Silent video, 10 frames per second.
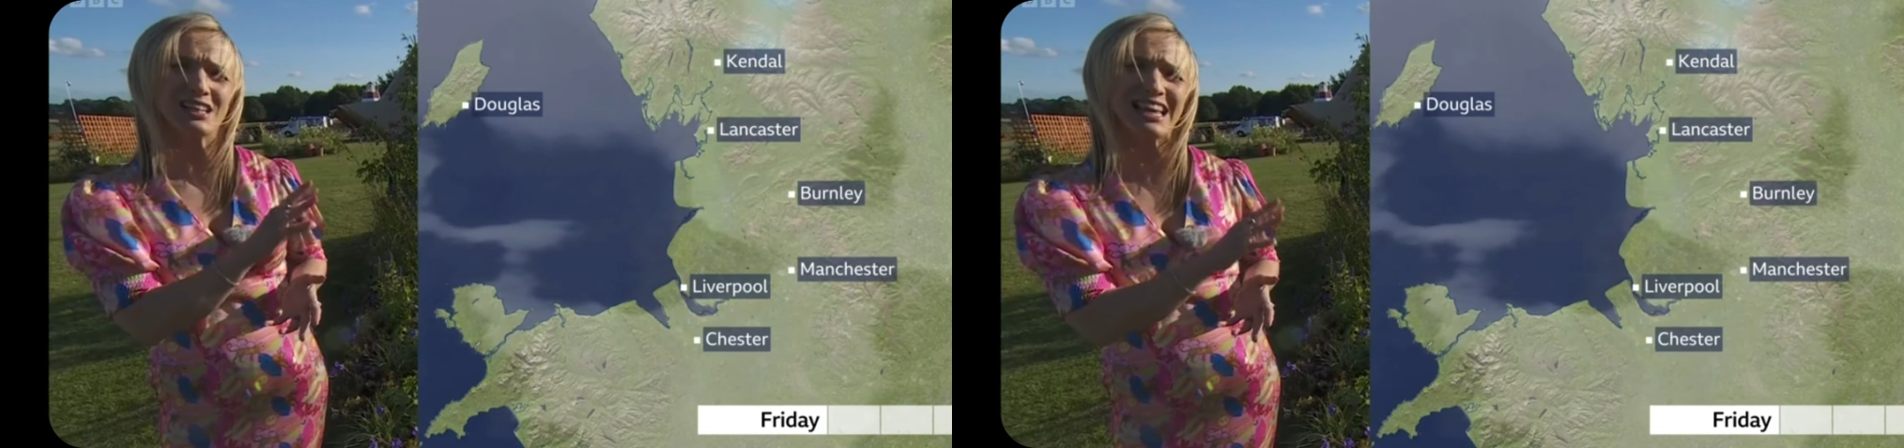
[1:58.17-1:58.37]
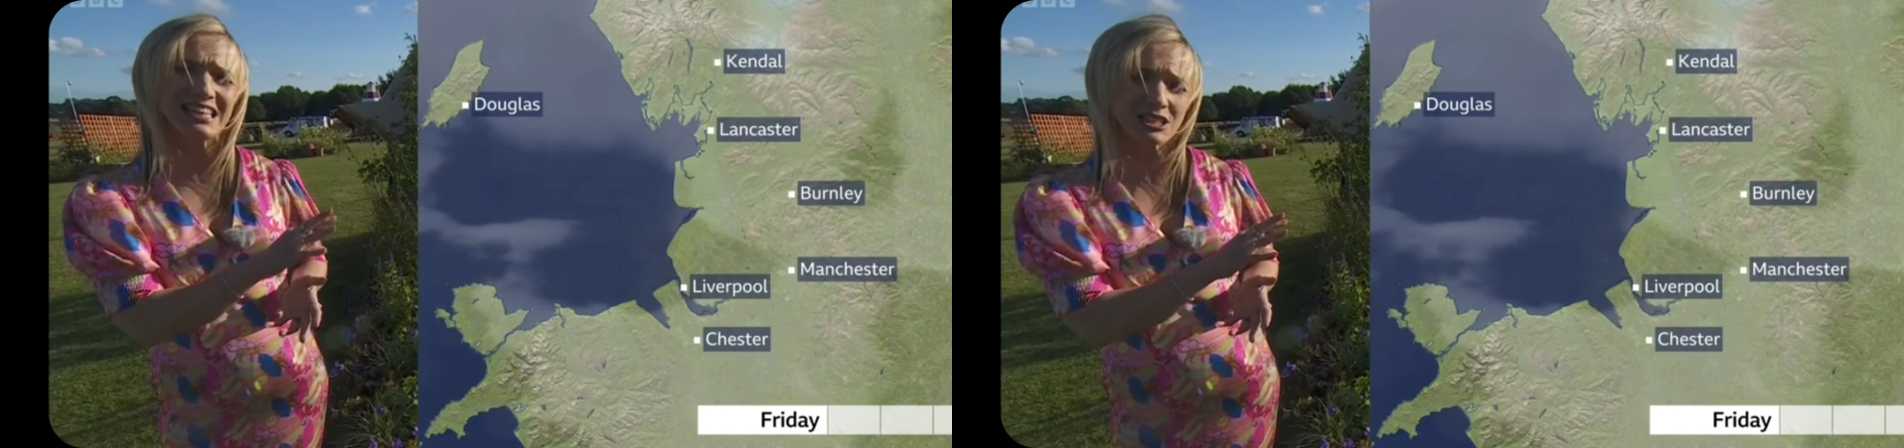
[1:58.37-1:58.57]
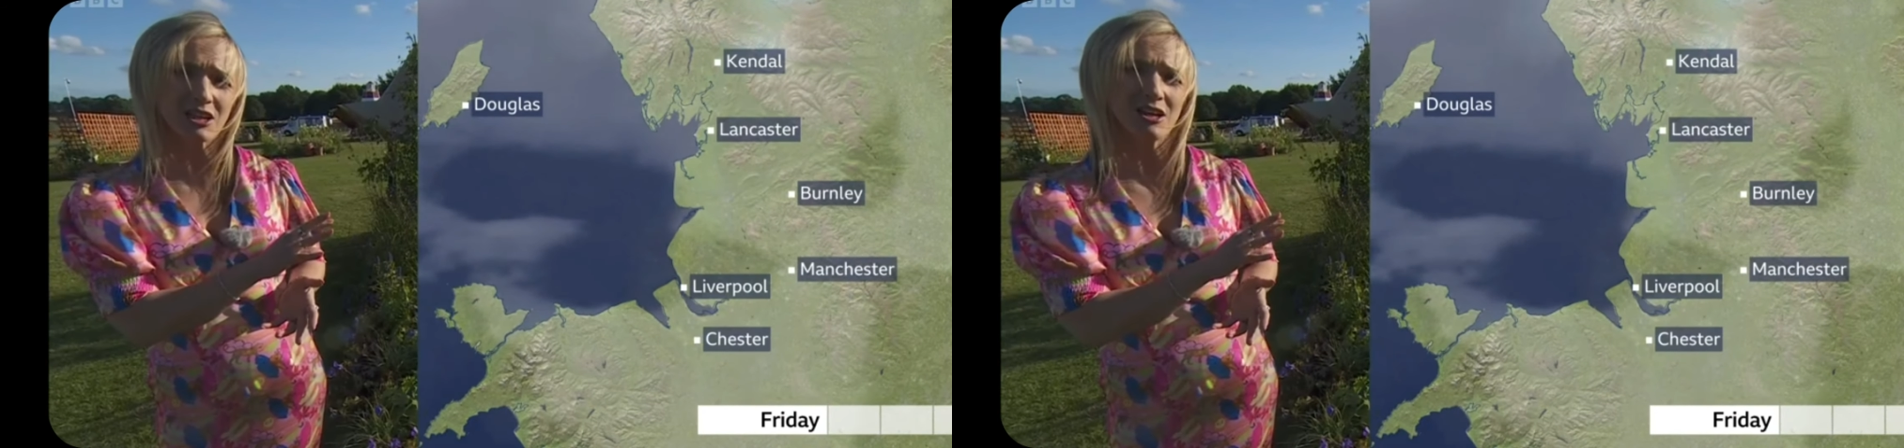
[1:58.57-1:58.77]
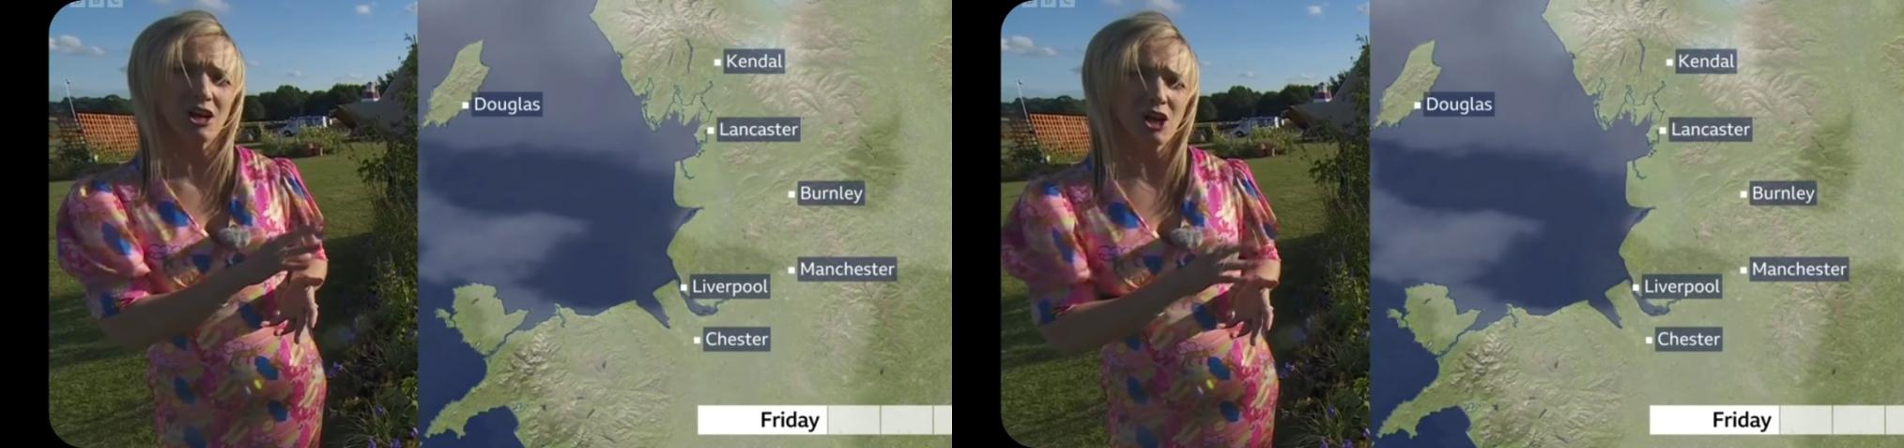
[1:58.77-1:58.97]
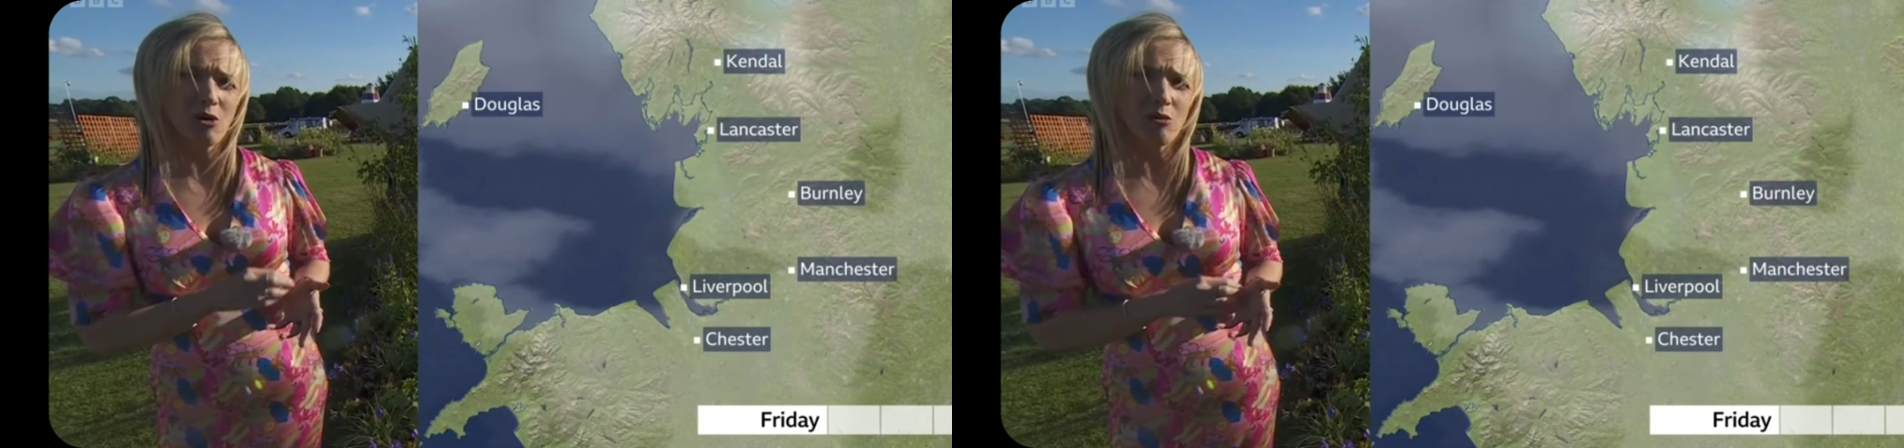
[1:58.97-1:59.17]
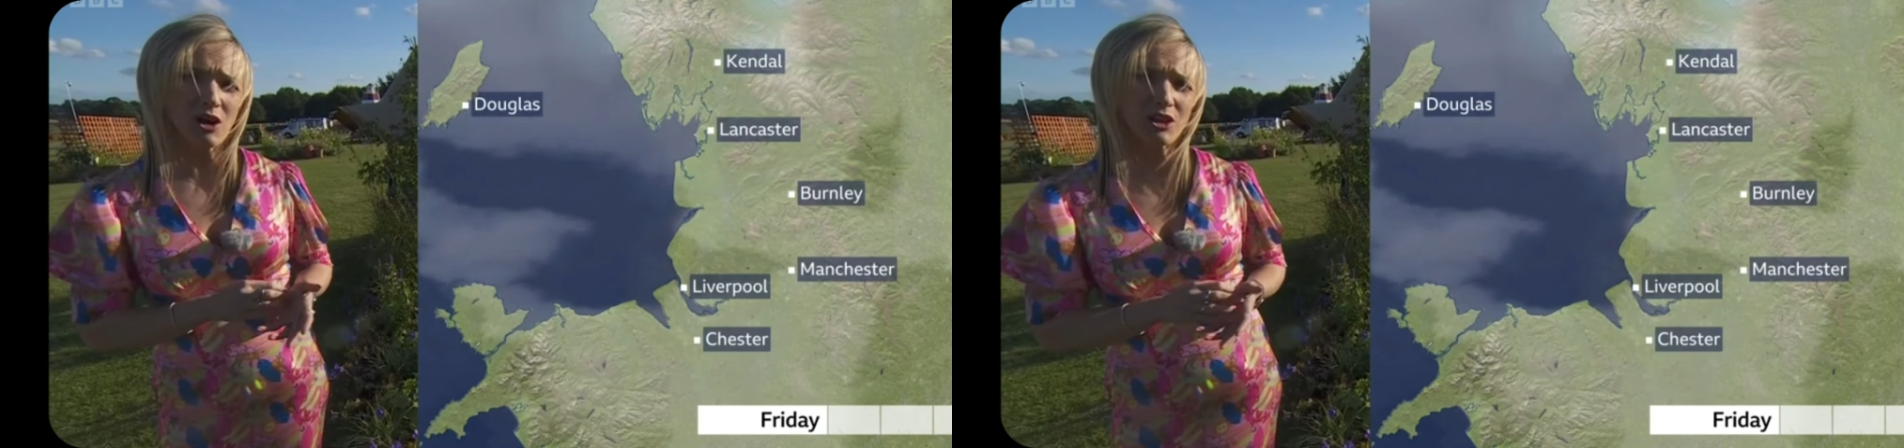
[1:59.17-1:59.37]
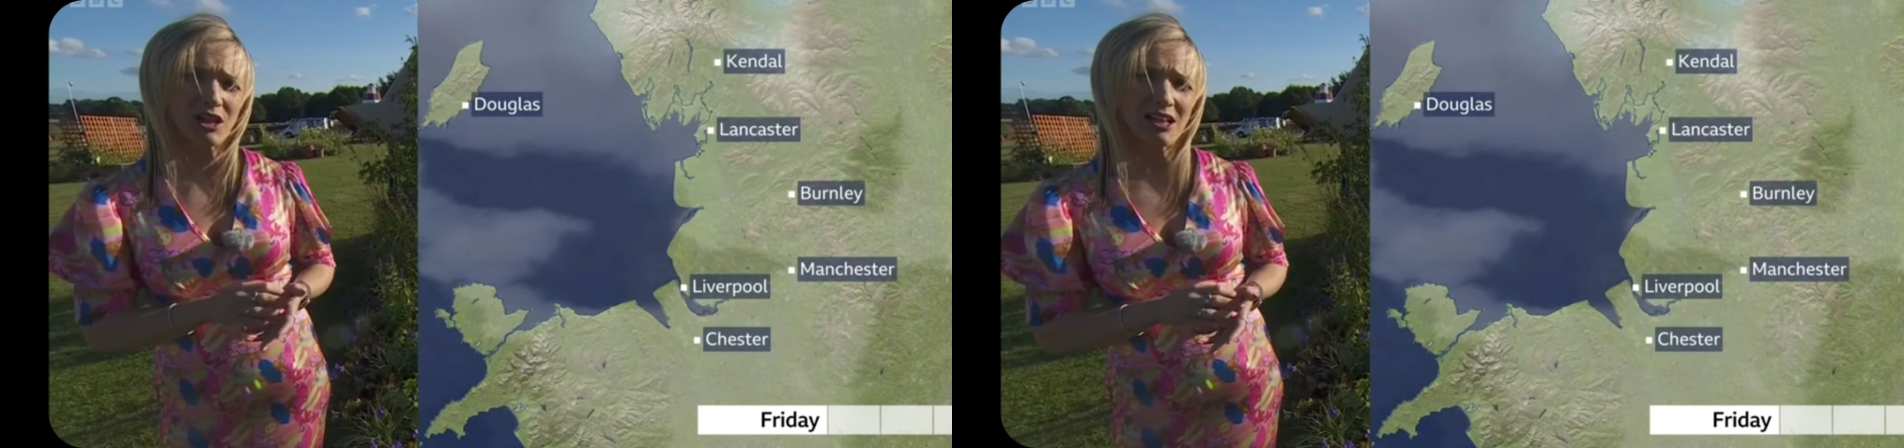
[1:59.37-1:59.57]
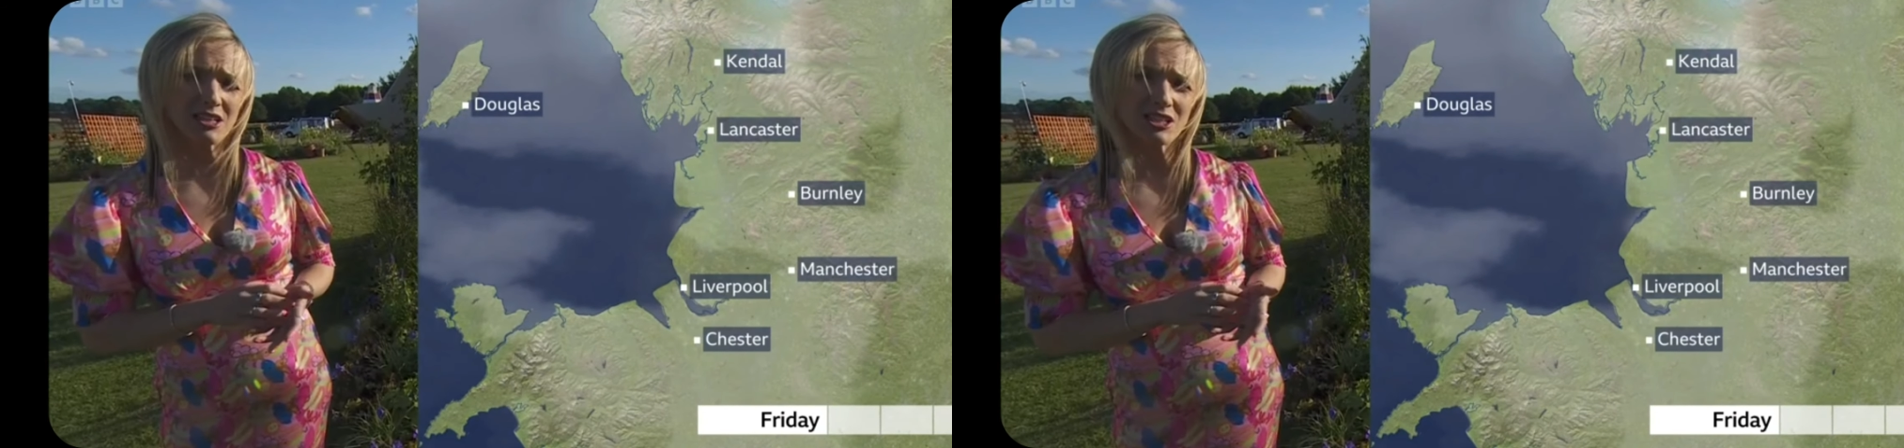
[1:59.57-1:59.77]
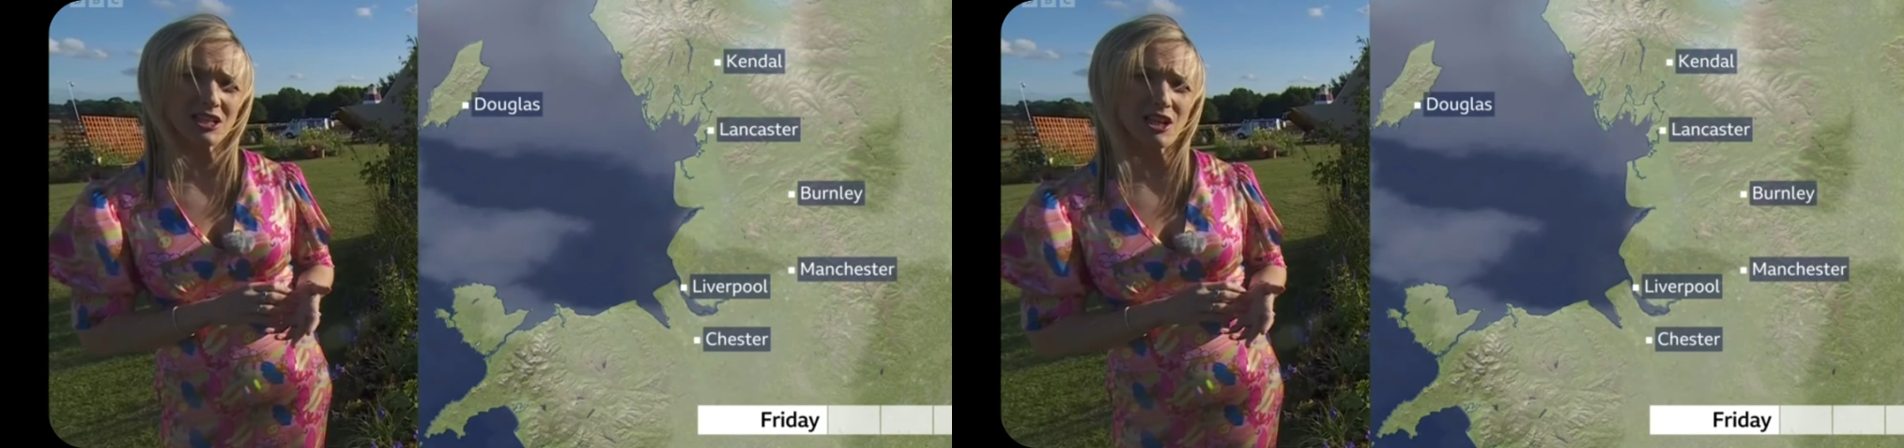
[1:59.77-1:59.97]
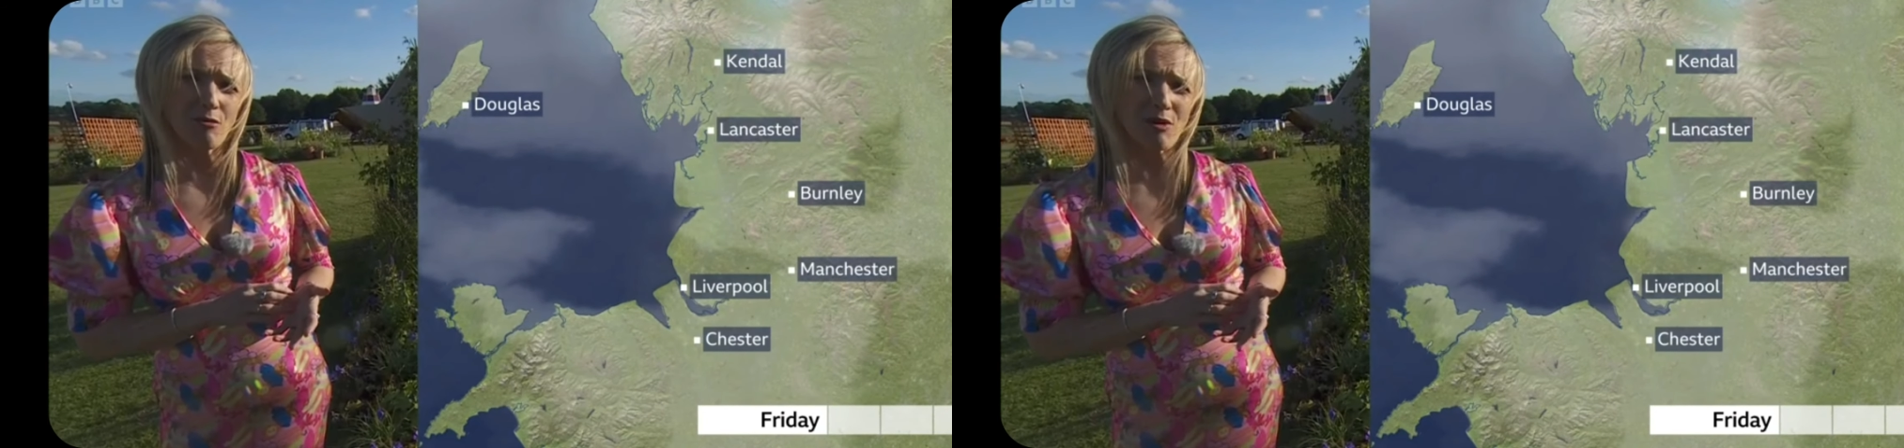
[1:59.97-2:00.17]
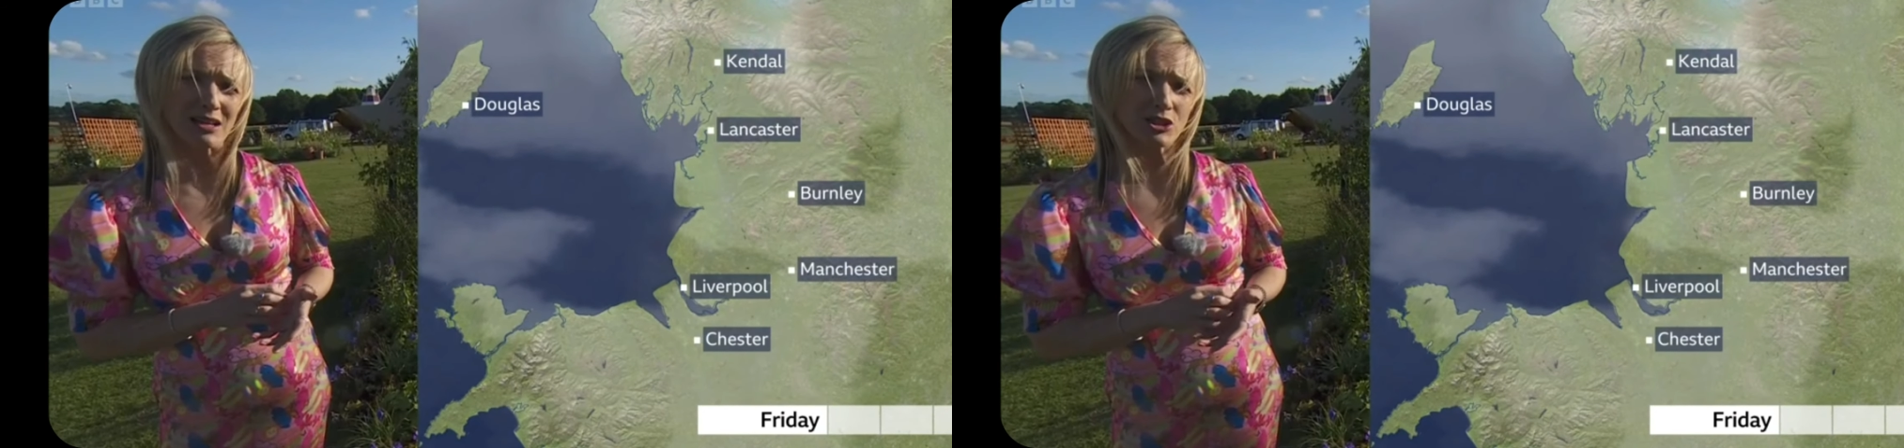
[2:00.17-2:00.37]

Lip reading: later, we are likely to see that